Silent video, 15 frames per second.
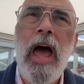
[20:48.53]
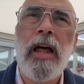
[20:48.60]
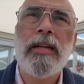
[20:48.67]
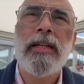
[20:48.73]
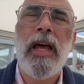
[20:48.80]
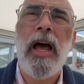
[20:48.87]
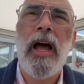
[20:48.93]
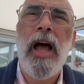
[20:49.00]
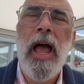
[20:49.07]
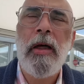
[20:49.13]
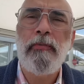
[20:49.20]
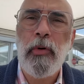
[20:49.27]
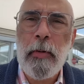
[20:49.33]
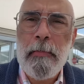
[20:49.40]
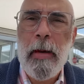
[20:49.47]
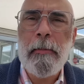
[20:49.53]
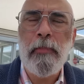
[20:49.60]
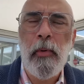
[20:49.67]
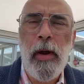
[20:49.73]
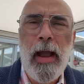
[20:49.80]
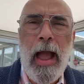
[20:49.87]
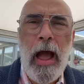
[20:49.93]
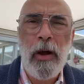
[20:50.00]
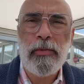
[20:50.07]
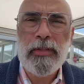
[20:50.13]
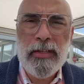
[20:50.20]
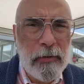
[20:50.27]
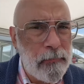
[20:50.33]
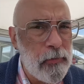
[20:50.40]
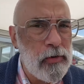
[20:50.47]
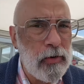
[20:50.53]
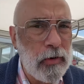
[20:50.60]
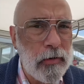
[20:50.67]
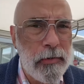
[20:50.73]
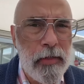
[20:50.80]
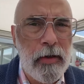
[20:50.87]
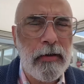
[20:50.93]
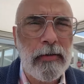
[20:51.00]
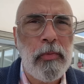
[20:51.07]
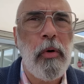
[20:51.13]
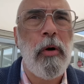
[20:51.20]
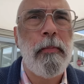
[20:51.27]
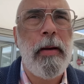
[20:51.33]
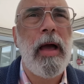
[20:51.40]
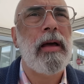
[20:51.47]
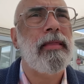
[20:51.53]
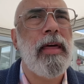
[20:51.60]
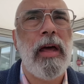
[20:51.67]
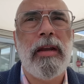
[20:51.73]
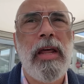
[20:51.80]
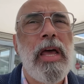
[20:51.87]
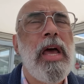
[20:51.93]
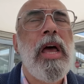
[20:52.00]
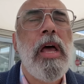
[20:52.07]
that uh, and remembering how difficult things were back then